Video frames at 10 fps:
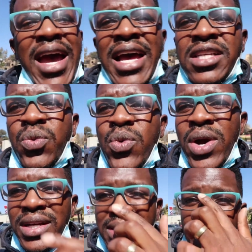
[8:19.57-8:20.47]
as we
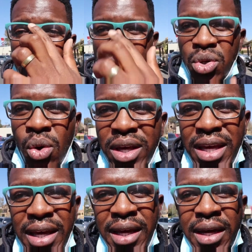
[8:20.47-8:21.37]
were still
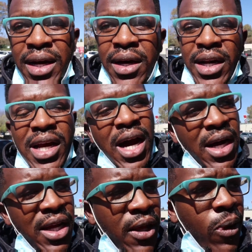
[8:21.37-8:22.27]
talking
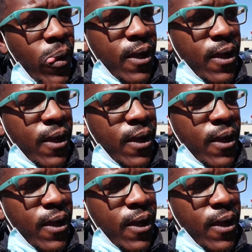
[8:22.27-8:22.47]
regarding